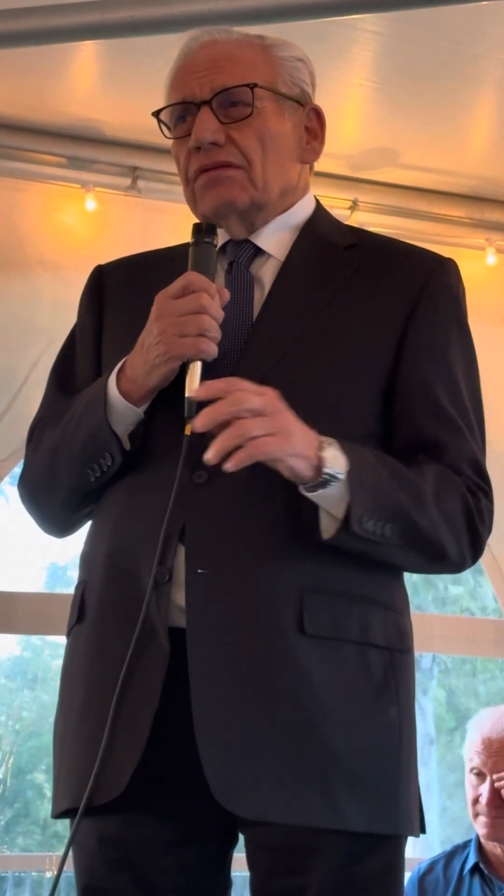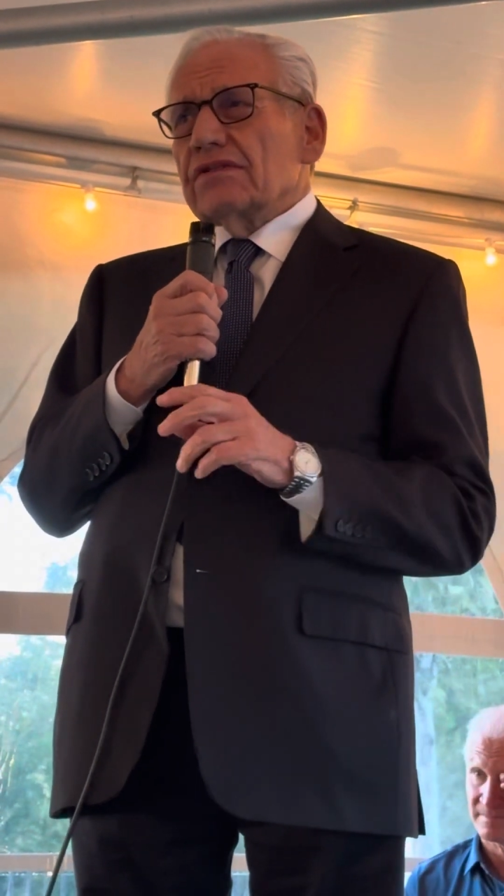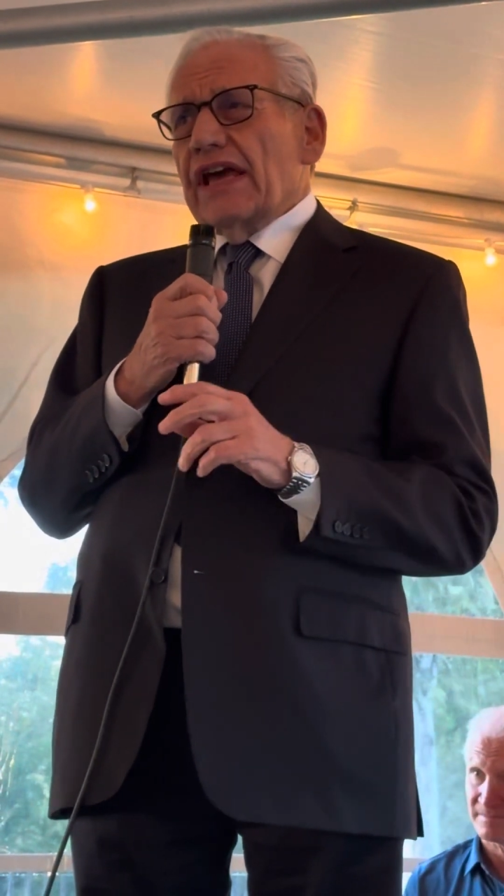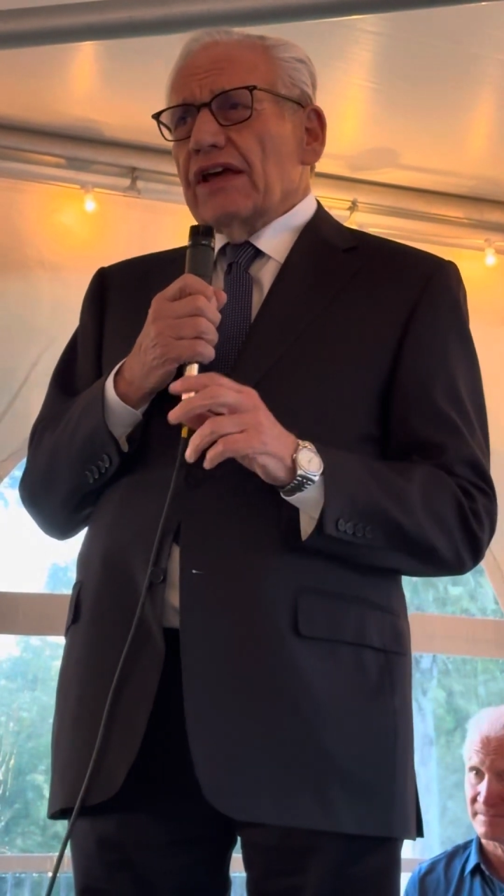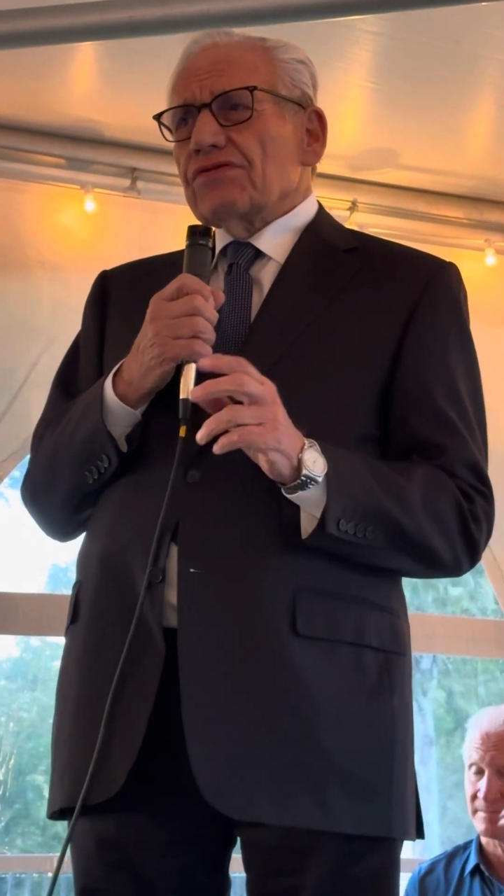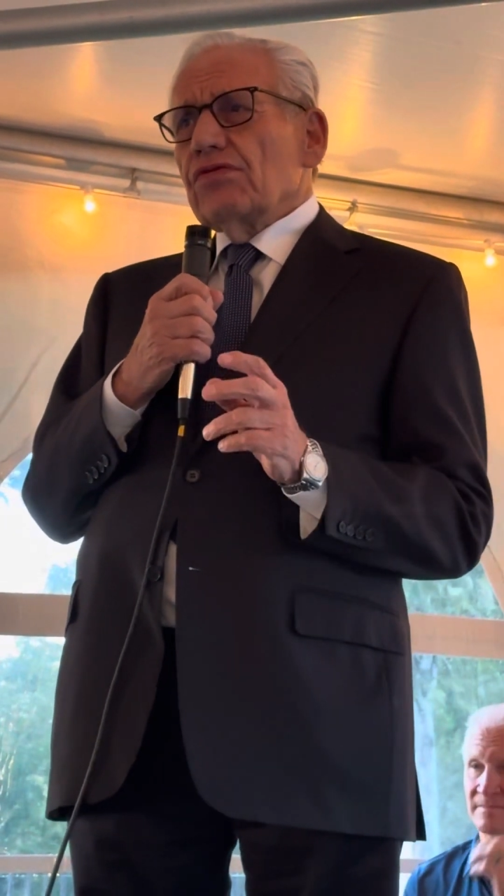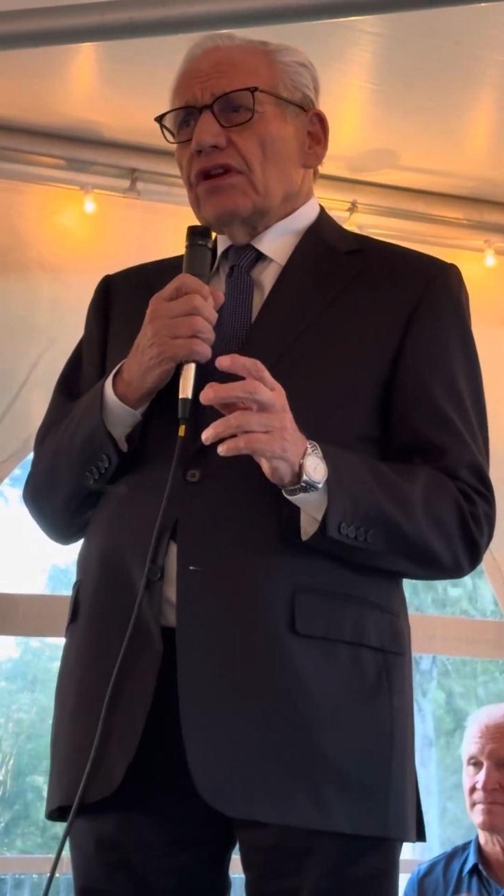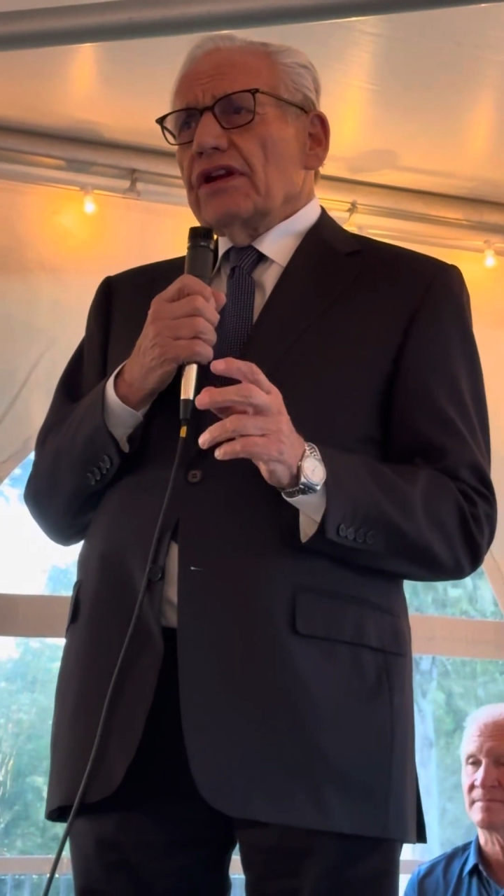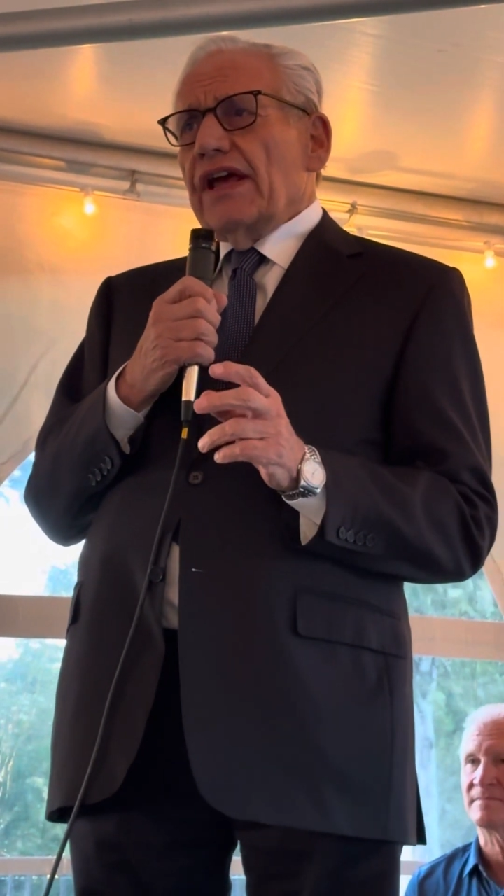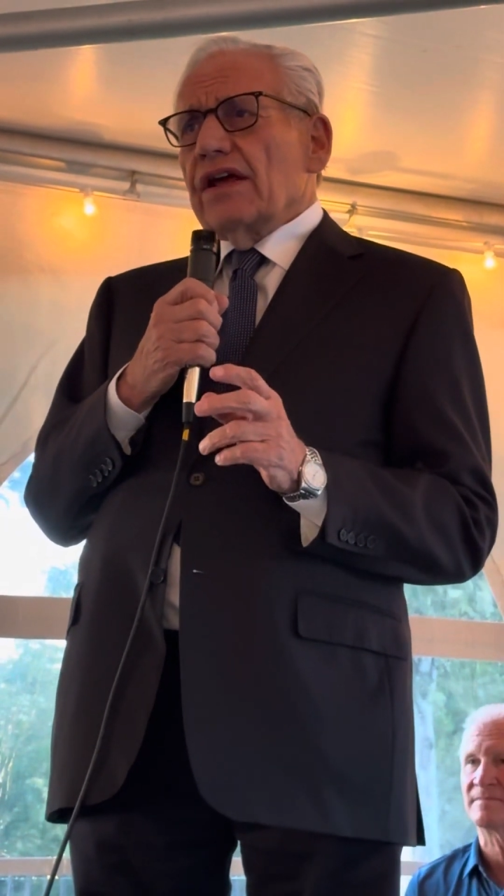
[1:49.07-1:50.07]

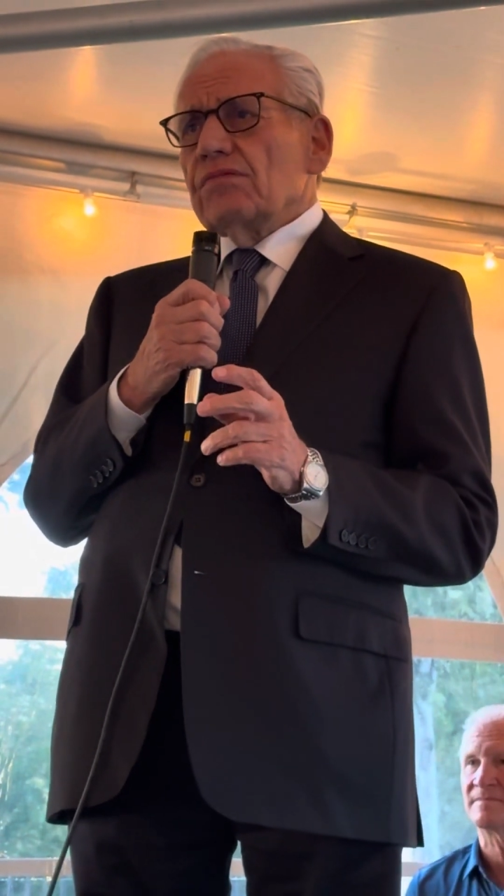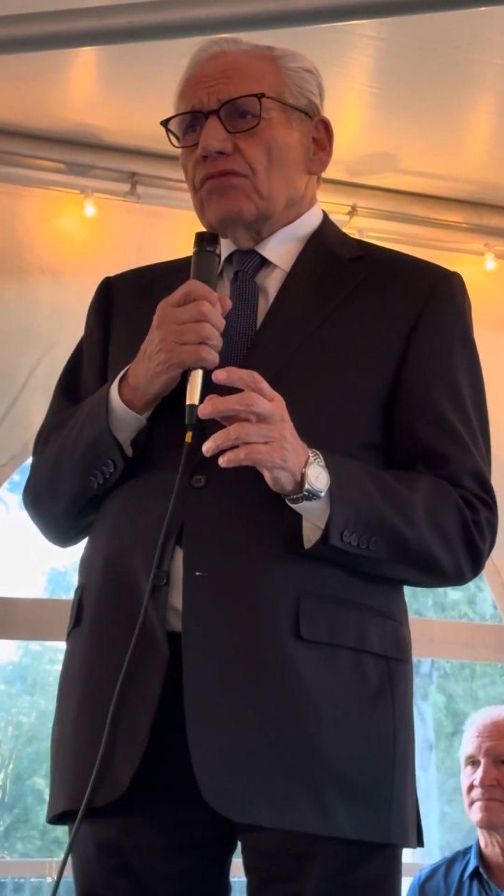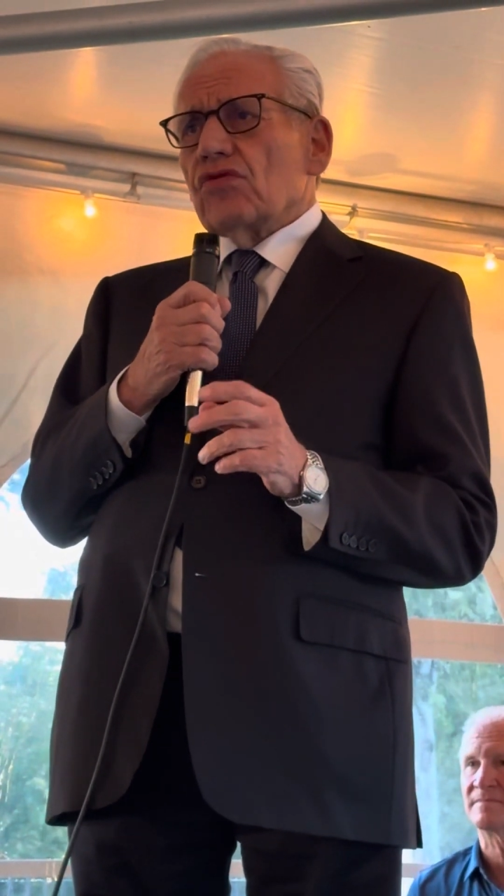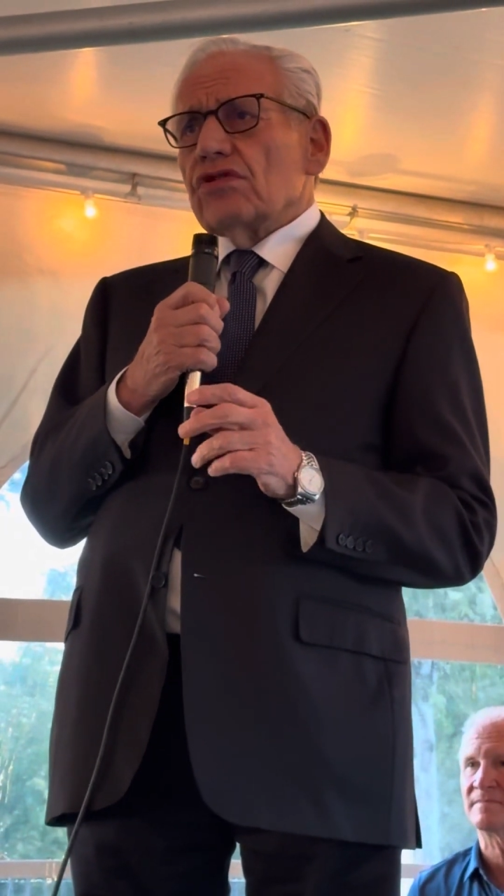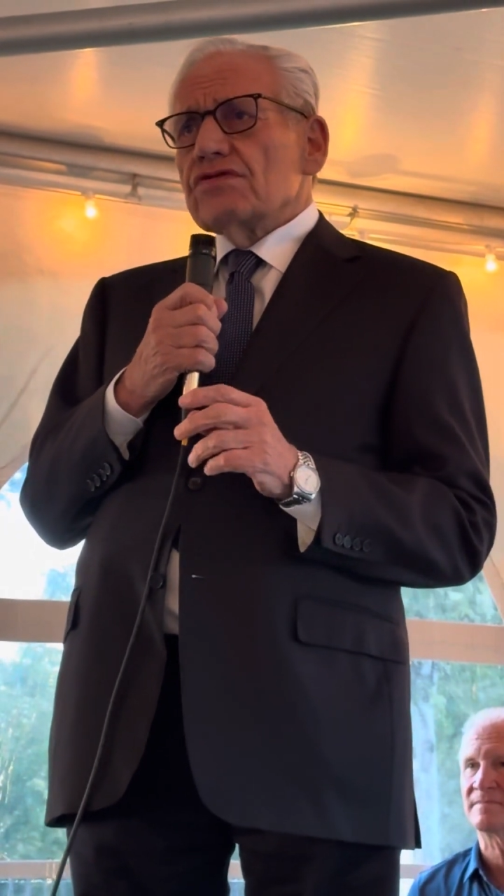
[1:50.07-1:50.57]
Katharine had more